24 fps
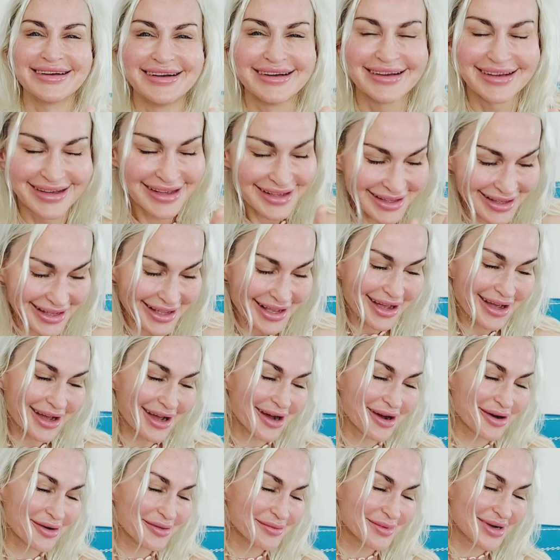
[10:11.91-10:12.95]

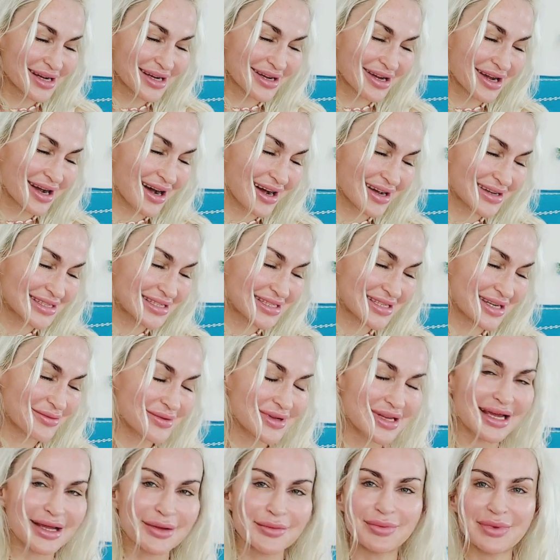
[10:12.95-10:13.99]
Oh my God,
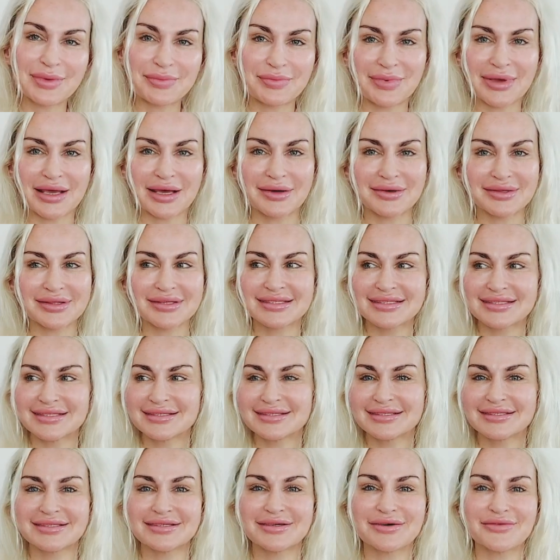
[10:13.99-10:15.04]
Gemini, Pippel, this
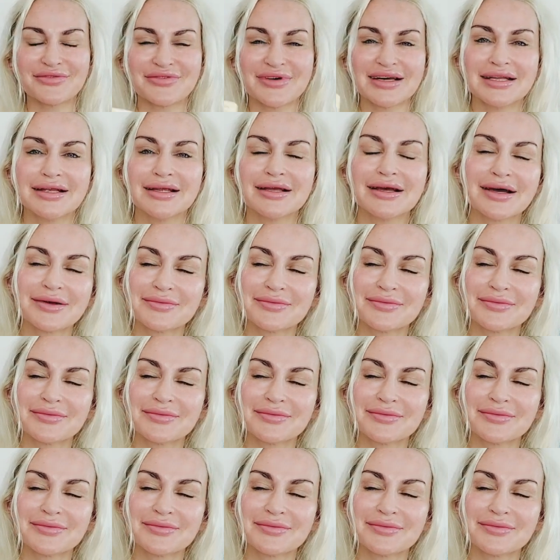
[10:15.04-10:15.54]
is so funny.